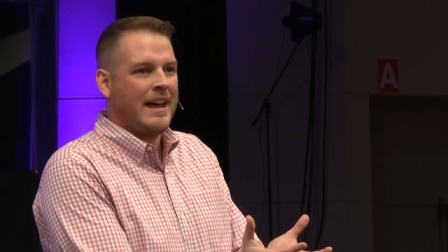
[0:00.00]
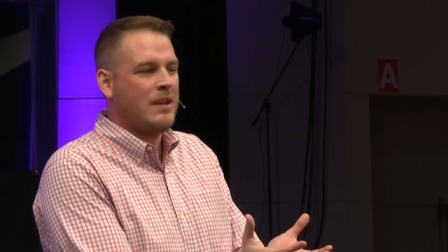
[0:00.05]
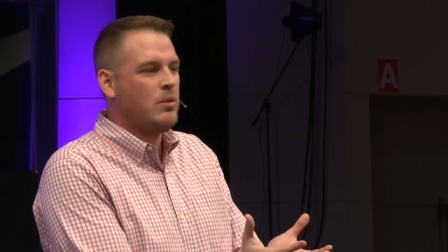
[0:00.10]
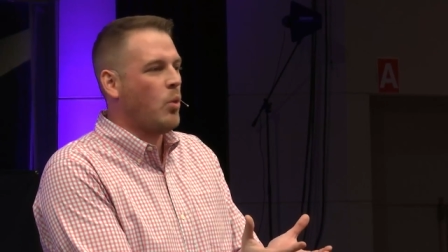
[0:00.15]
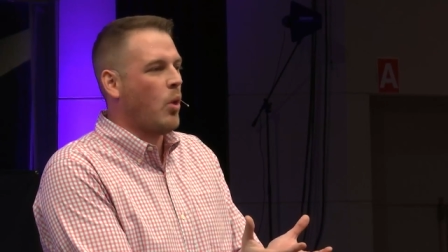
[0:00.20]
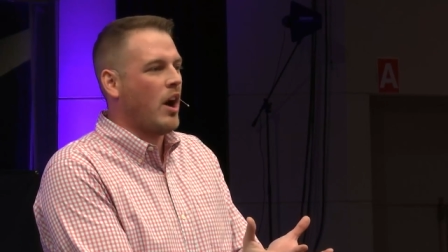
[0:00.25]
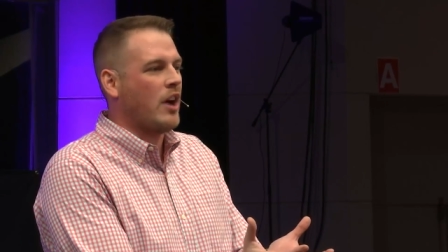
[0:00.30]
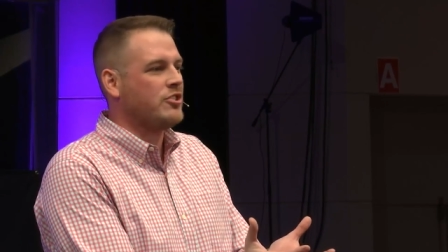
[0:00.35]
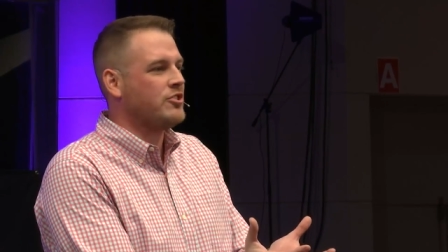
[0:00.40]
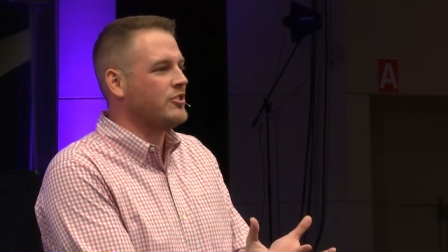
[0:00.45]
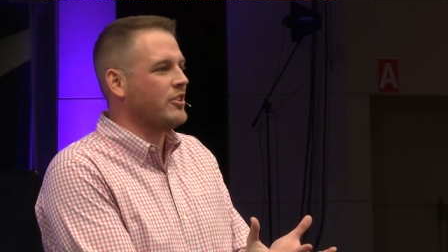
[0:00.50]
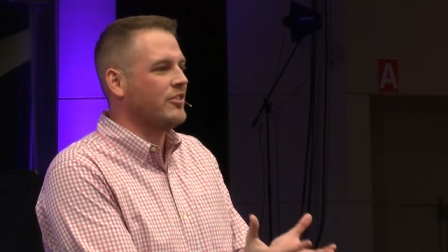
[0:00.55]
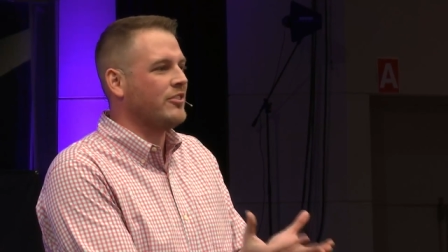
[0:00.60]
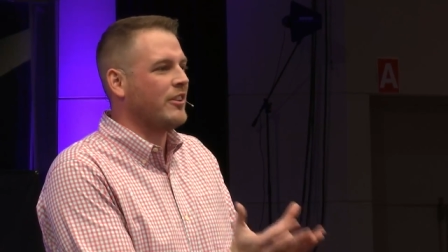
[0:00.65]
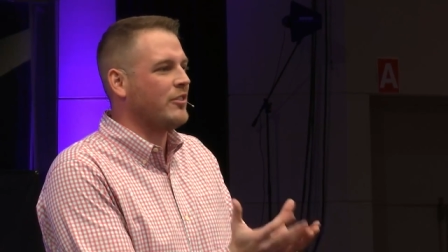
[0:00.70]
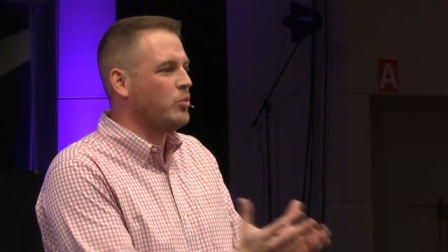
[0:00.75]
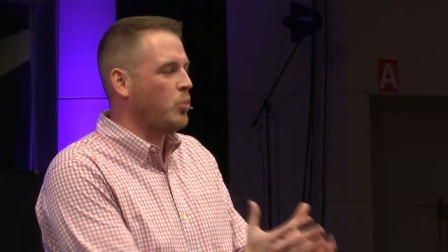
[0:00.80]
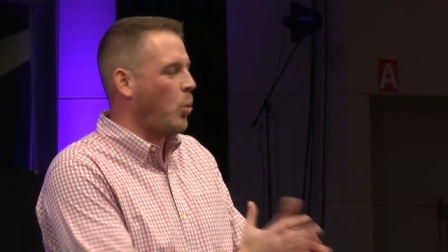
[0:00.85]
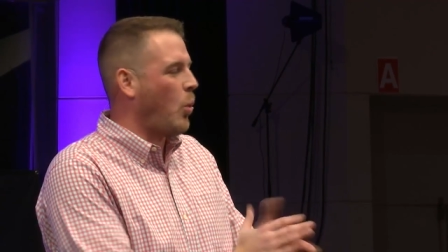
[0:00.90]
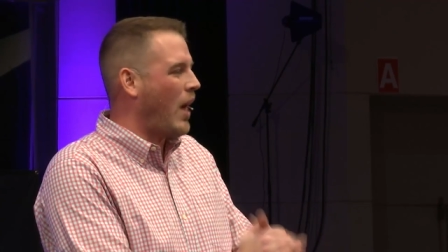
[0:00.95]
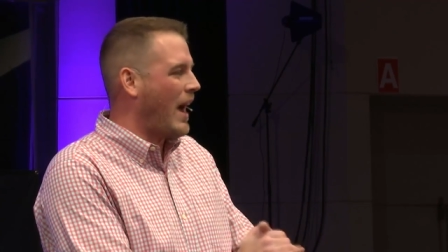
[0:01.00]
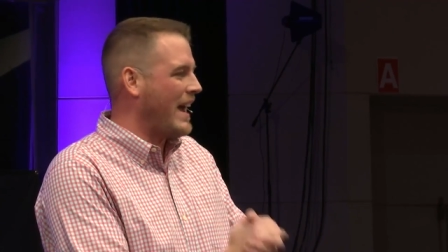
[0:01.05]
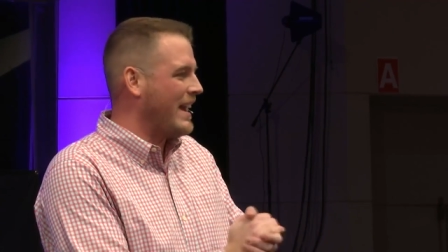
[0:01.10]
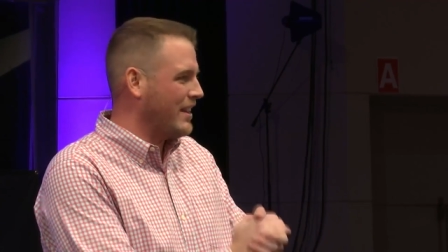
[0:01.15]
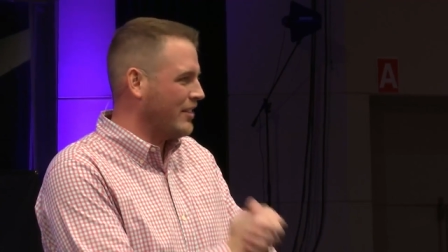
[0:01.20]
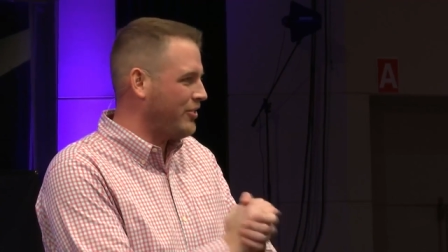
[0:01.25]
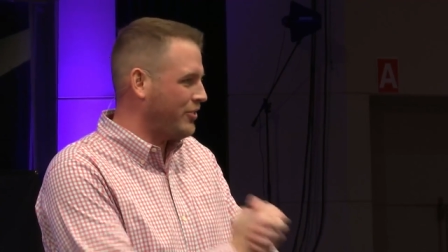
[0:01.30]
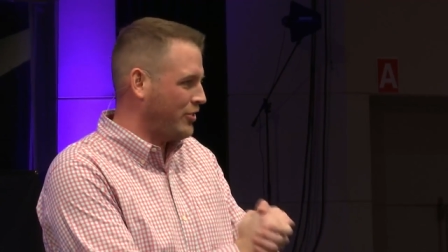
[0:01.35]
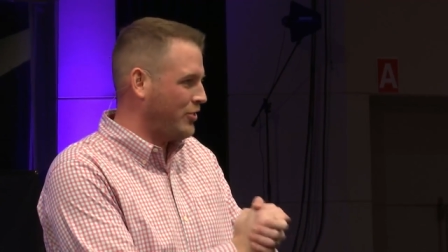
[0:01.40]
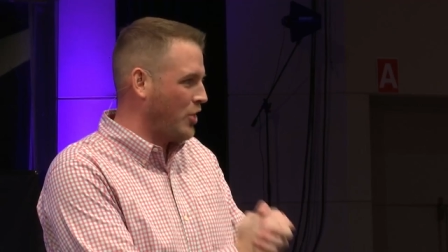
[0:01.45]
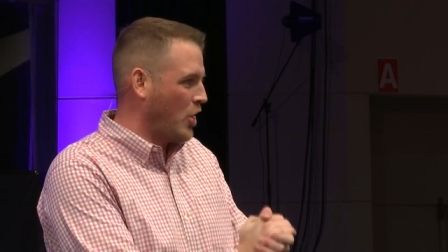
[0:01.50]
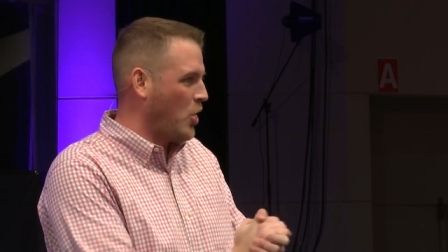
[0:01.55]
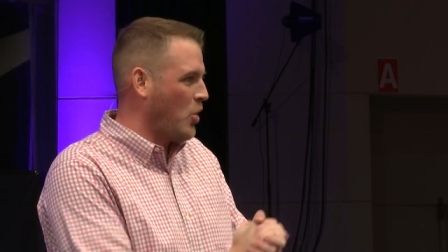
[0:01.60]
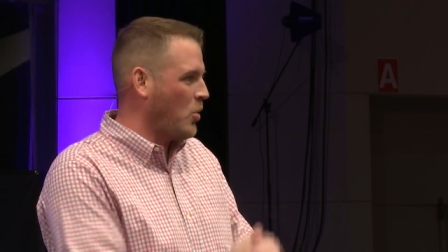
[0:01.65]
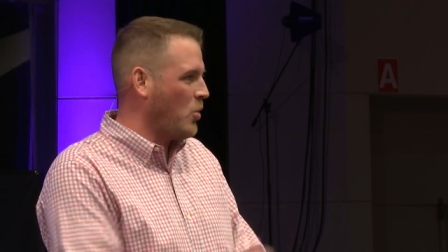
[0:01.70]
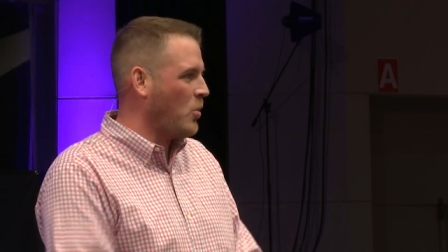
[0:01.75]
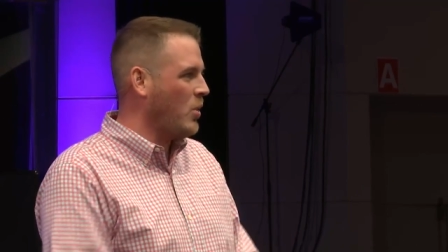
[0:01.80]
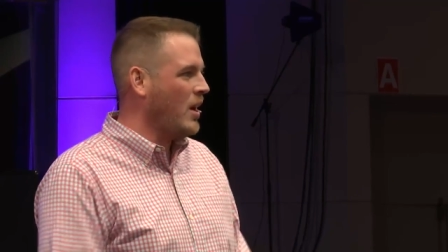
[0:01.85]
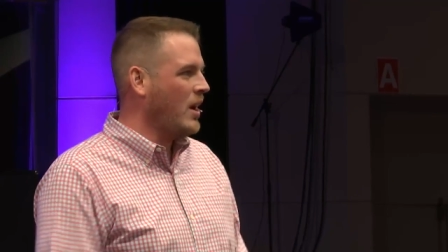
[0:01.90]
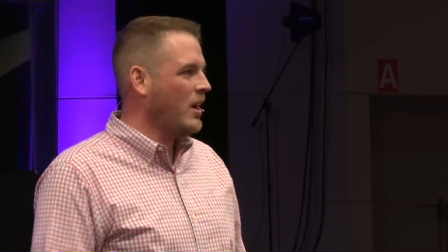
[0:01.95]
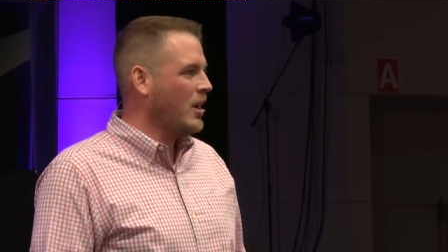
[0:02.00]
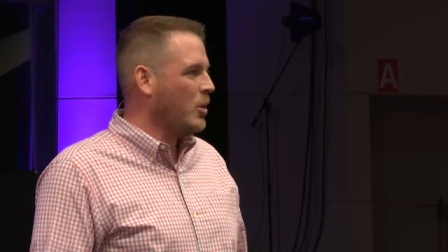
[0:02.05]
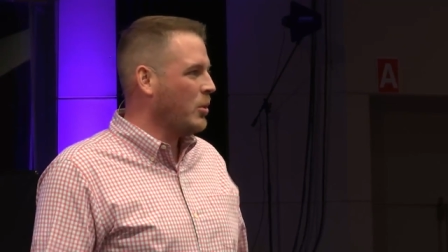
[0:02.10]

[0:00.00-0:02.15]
He washed us as white as snow